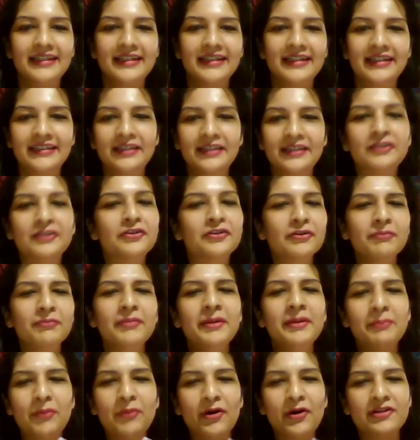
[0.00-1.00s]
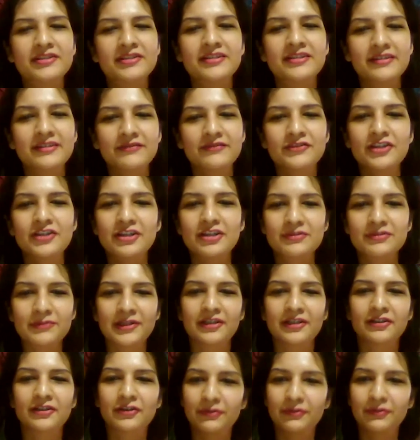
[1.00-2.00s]
it could be positive judgment,
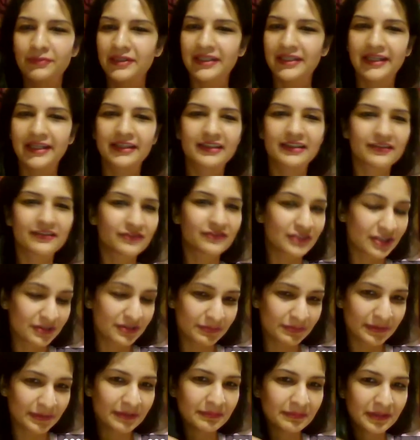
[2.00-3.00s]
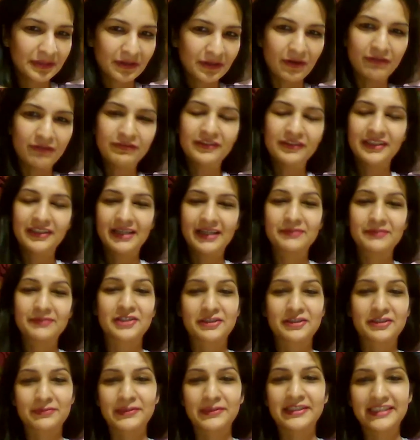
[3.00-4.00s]
it could be a negative judgment, but oftentimes
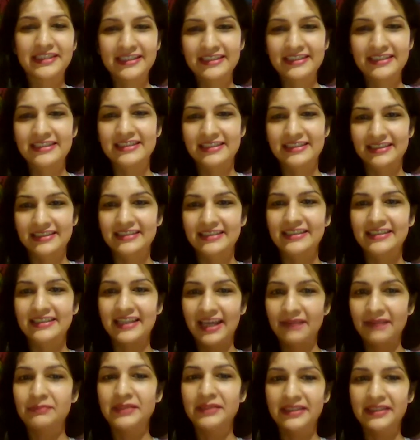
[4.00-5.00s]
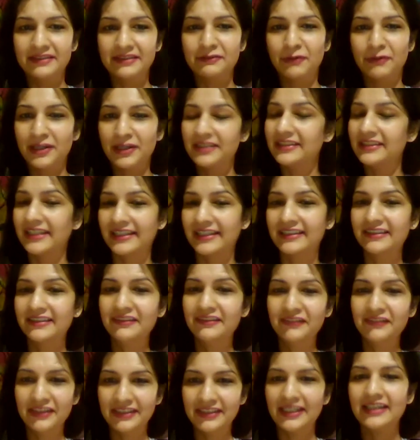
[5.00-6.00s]
judgment can be quite
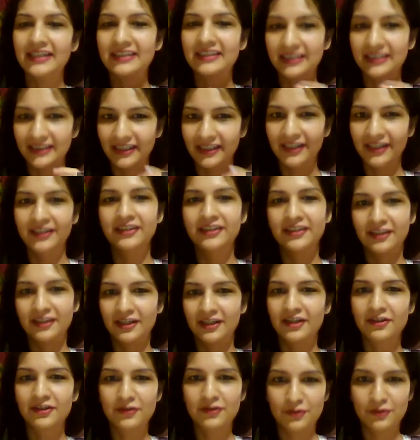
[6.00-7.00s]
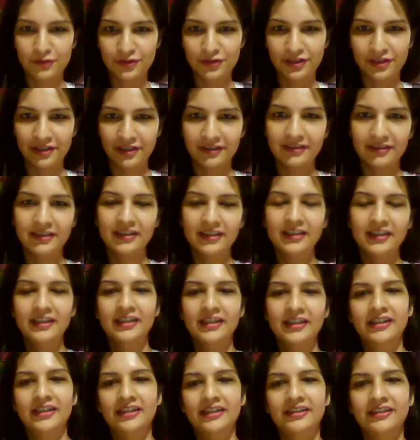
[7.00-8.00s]
negative, and that can hinder our coaching,
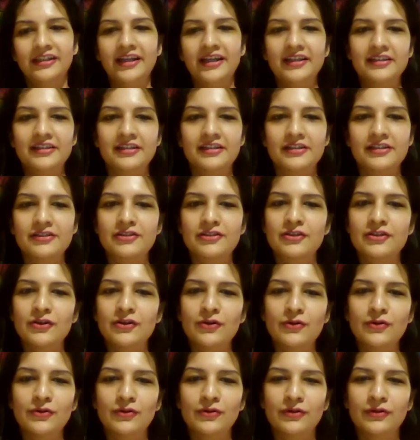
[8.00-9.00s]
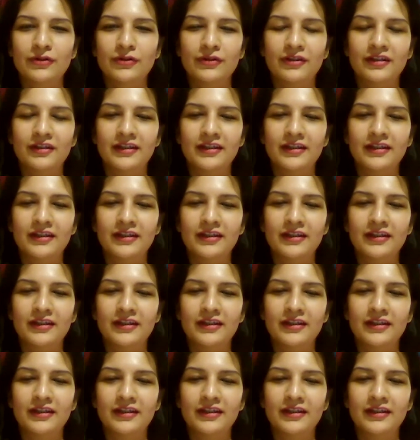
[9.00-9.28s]
right? So